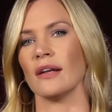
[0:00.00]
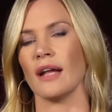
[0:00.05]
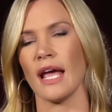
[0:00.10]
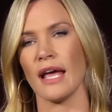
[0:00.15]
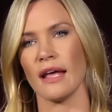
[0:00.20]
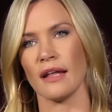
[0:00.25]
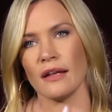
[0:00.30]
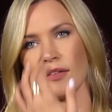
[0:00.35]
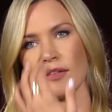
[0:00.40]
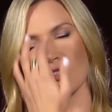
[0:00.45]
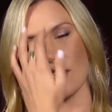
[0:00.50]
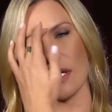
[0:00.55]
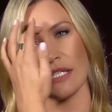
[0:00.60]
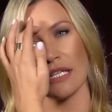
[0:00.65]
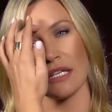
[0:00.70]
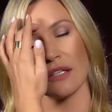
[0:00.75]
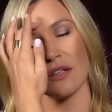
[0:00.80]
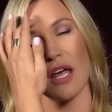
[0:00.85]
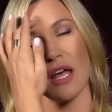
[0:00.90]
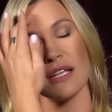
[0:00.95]
And so I
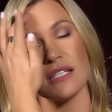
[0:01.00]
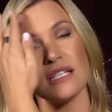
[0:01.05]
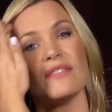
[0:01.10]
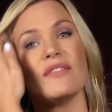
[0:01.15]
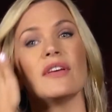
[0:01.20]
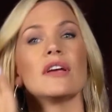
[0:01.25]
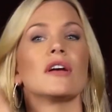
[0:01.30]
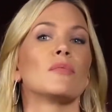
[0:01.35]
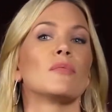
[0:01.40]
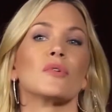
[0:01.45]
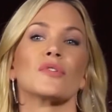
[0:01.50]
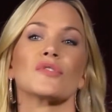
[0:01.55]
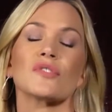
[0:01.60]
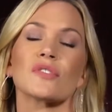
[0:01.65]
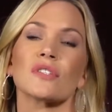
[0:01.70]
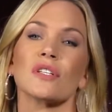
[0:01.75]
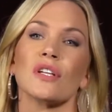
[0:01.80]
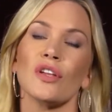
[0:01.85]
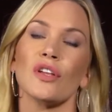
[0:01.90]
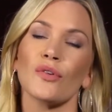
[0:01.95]
did a lot of TV
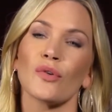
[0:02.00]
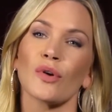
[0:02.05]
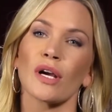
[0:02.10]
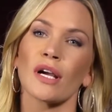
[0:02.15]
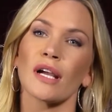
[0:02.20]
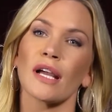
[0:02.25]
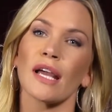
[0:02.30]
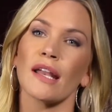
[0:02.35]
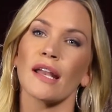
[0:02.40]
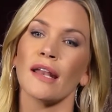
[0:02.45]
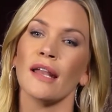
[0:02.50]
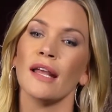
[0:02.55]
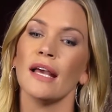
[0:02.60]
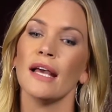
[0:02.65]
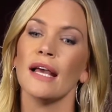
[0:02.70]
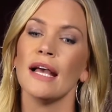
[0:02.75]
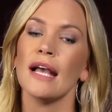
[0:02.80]
commercials in New York, and